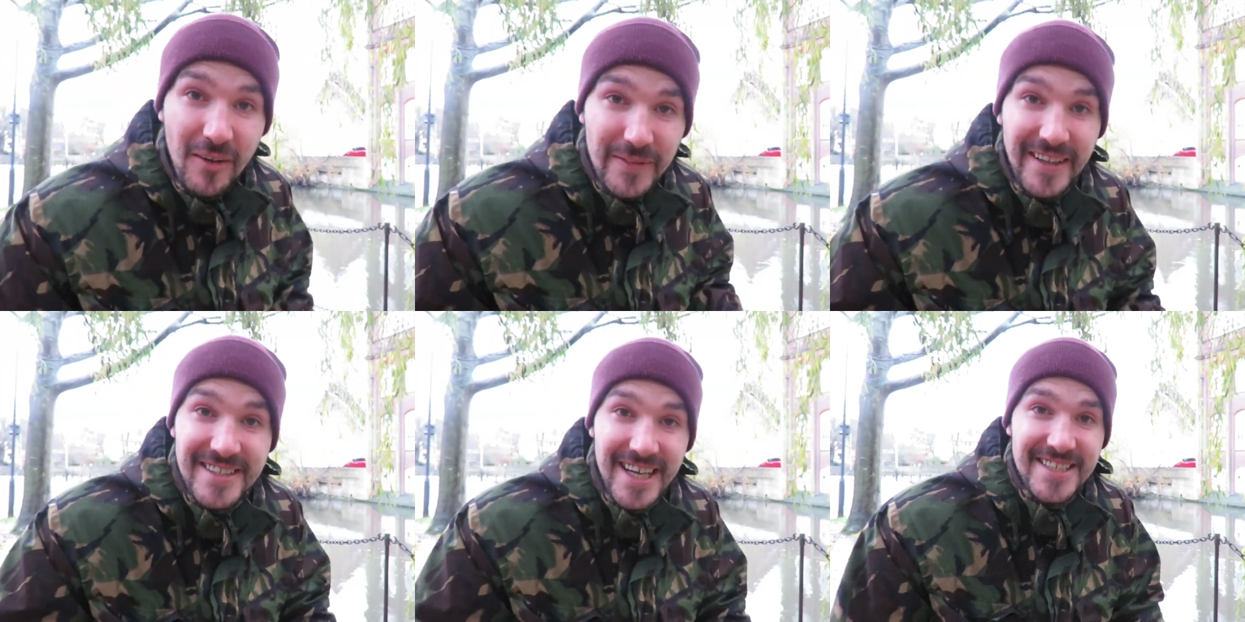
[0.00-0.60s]

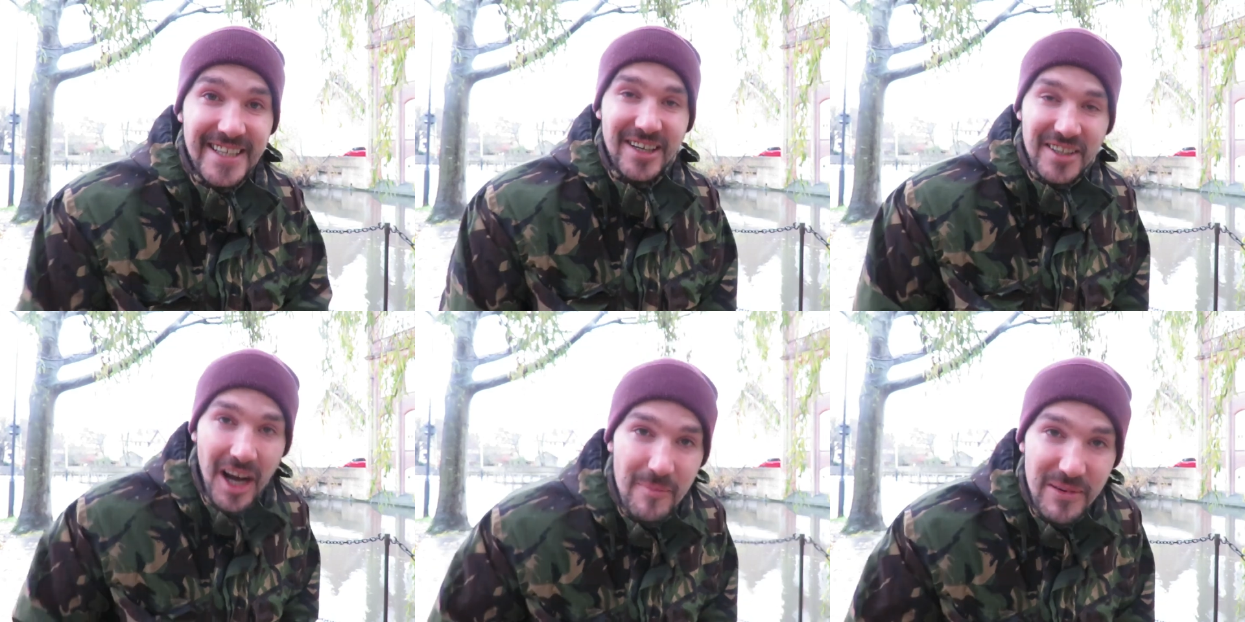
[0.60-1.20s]
Fantastic, I
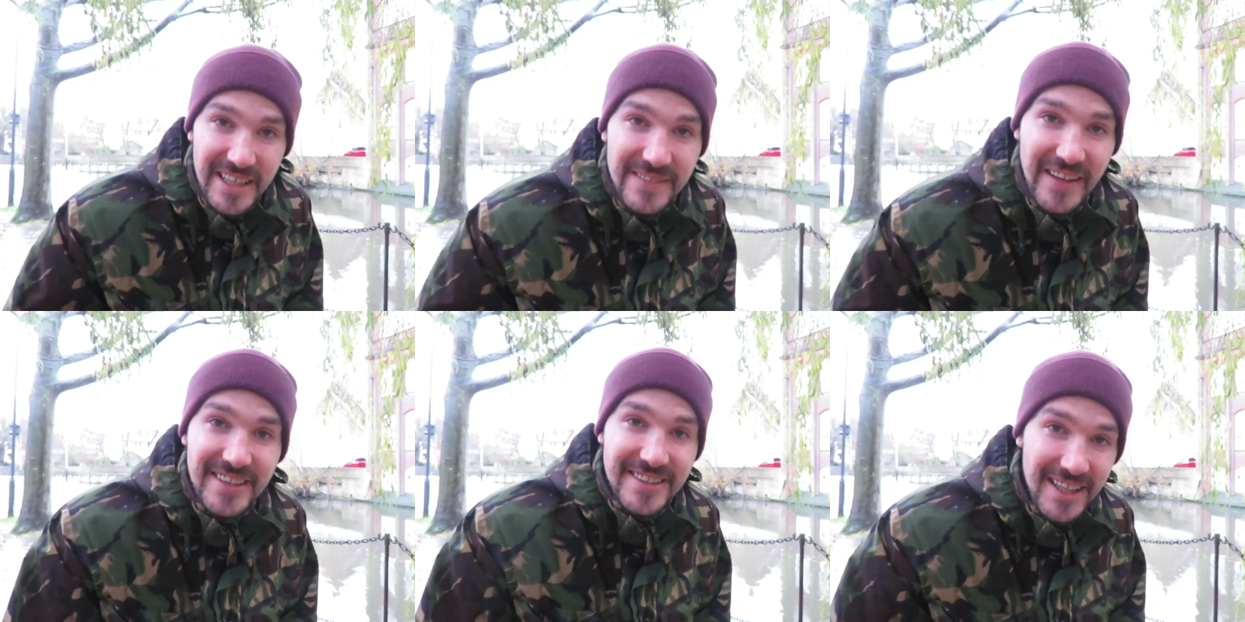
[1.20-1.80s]
can't believe
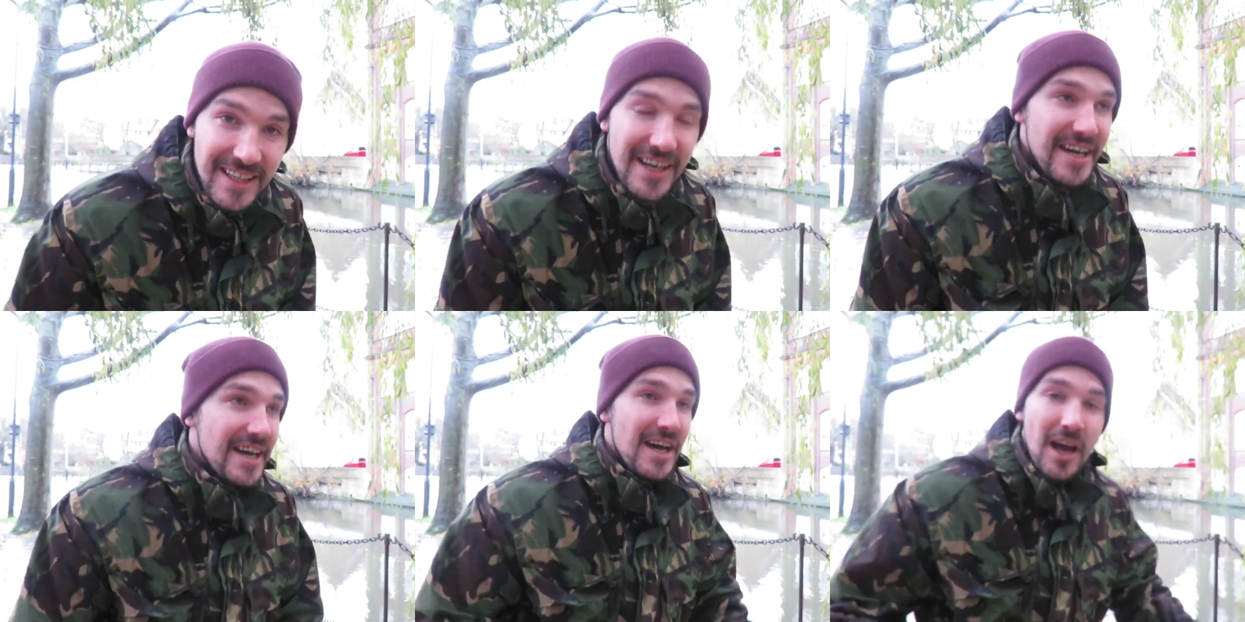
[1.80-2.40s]
they're still
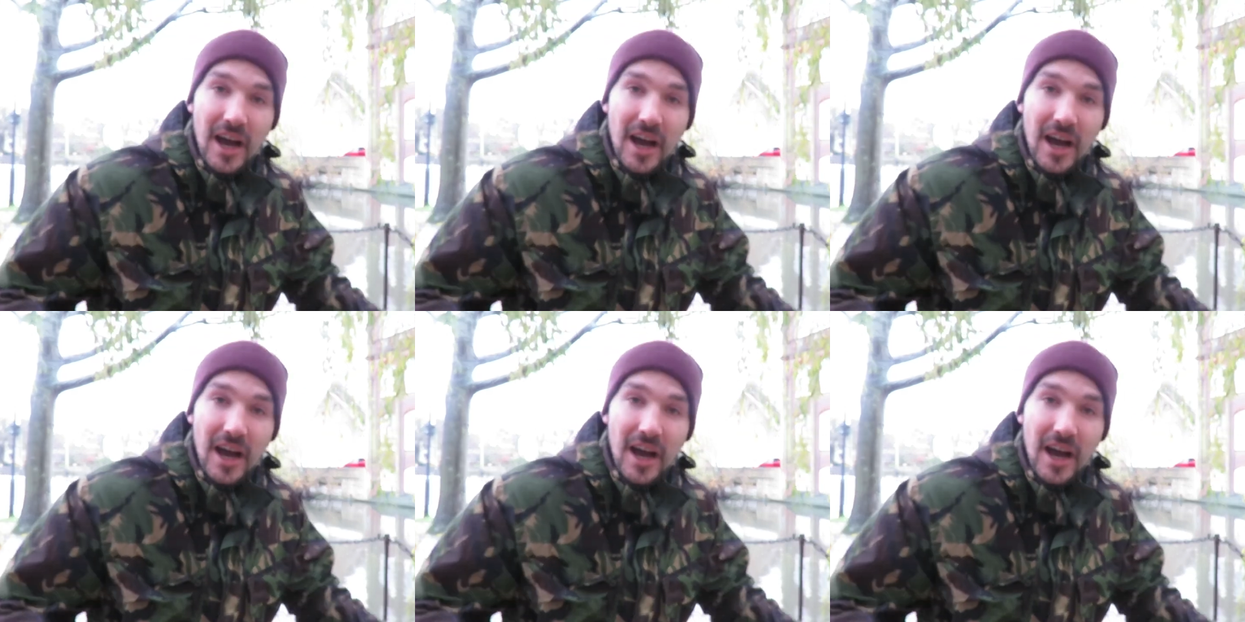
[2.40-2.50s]
here.